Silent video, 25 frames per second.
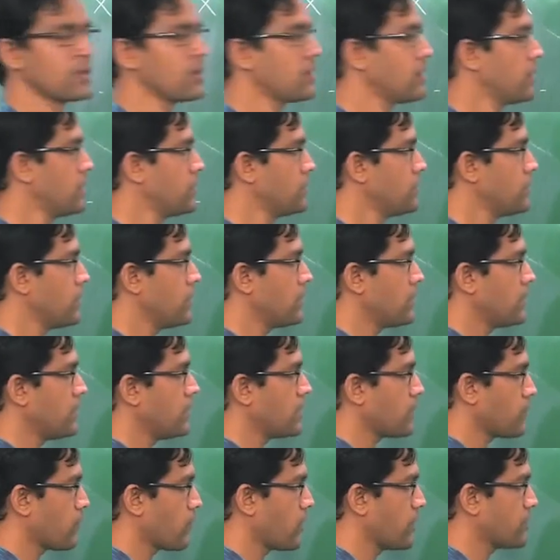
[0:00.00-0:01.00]
In the
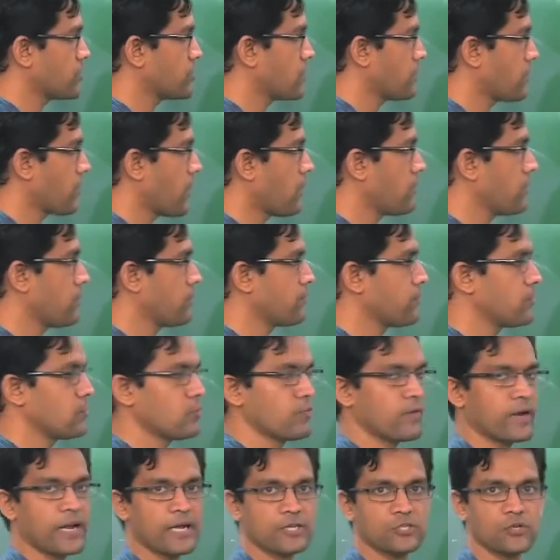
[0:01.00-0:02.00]
interpolation problem,
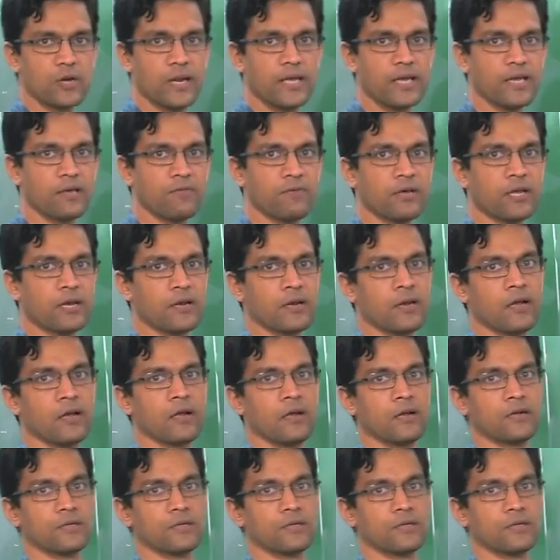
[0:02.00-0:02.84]
you are actually given